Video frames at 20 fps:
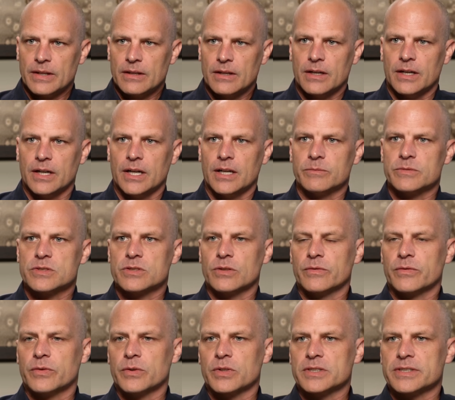
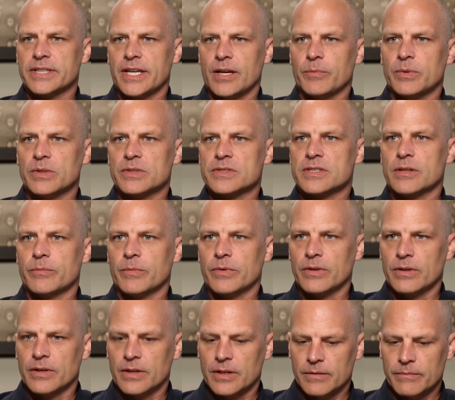So for example, in some
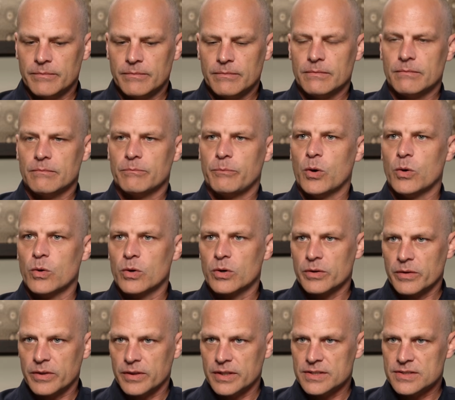of the
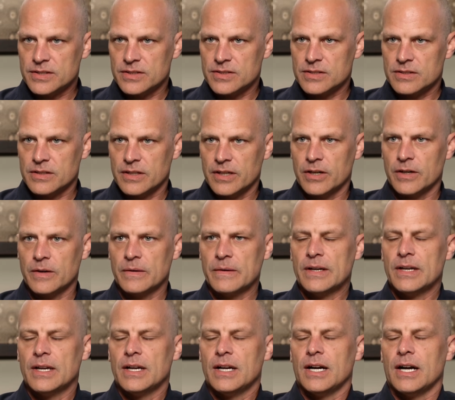poor thesis there,
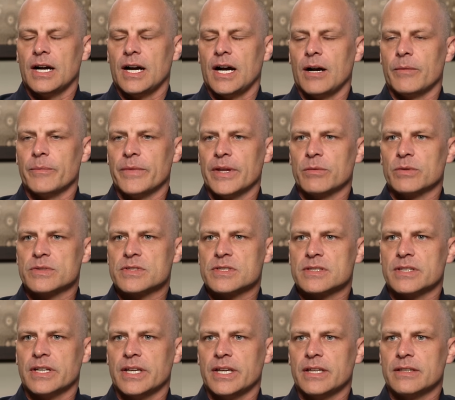they will
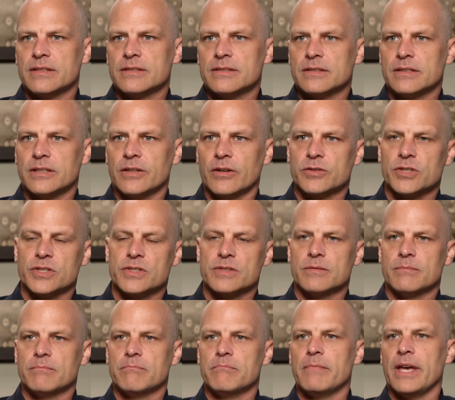state,
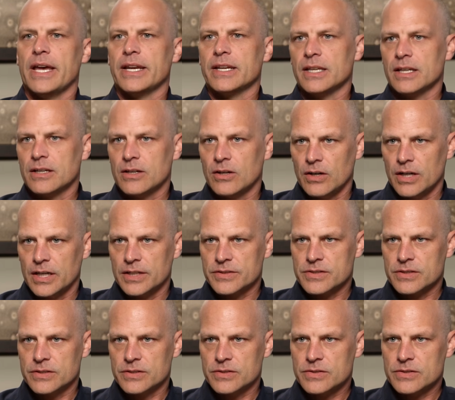just many
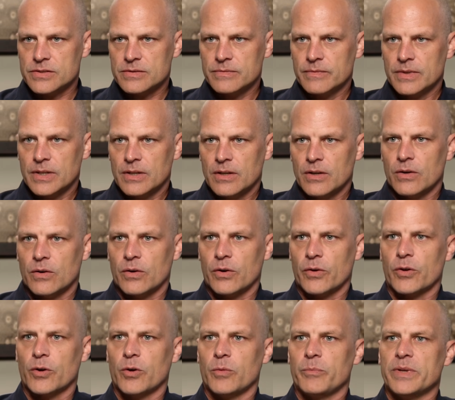causes, or
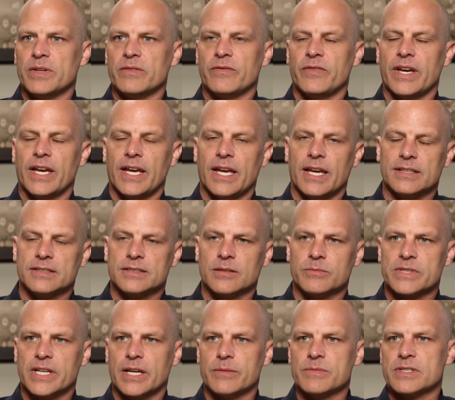there will be vague,
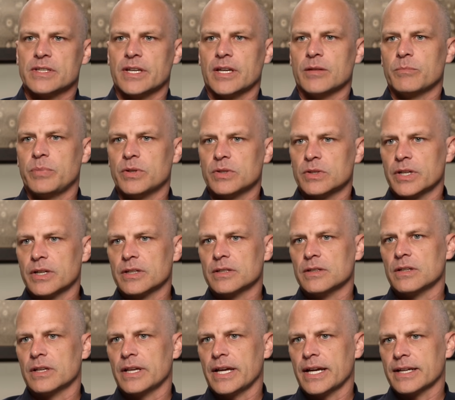sometimes saying
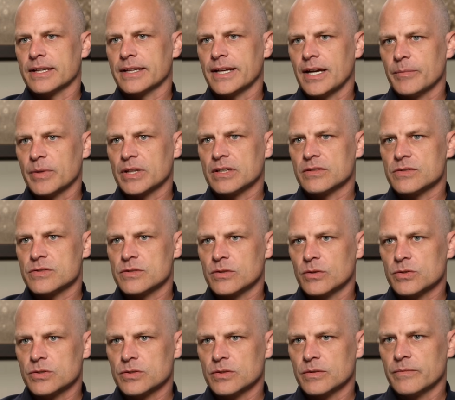political, economic, and
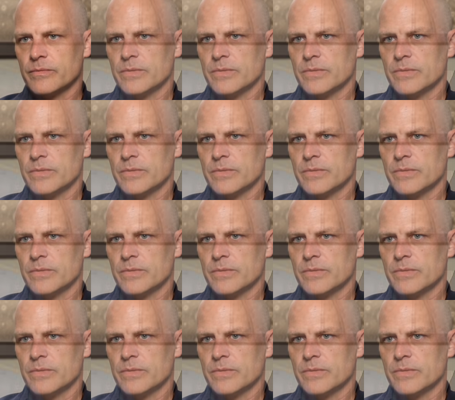social.